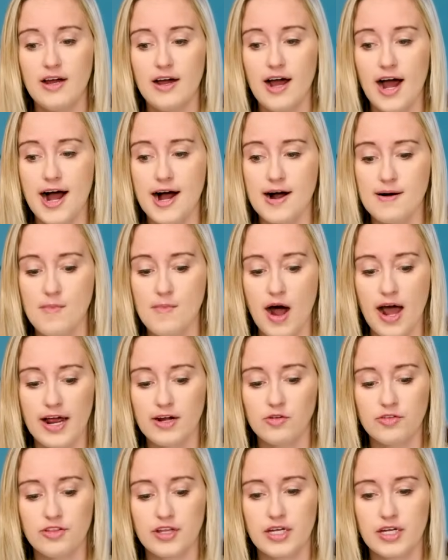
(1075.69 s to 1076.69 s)
I
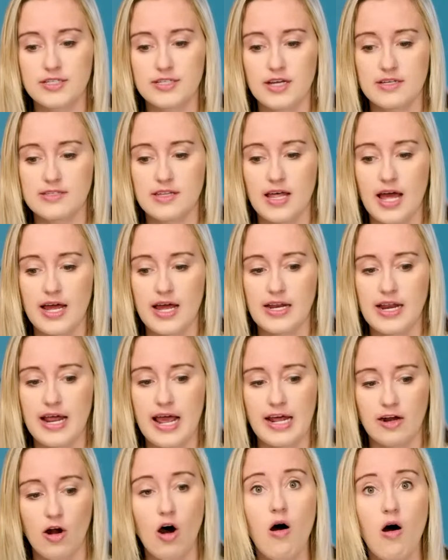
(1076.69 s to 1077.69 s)
don't think it does that
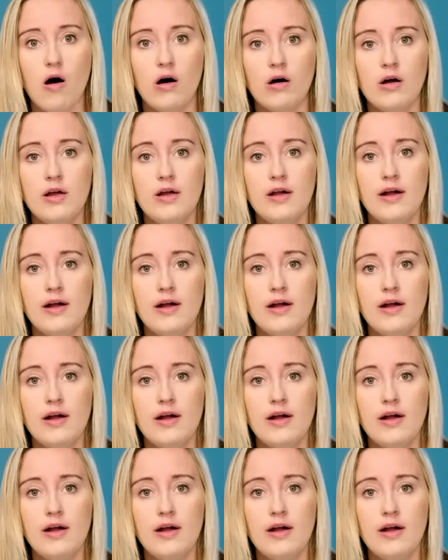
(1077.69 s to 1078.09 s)
at all.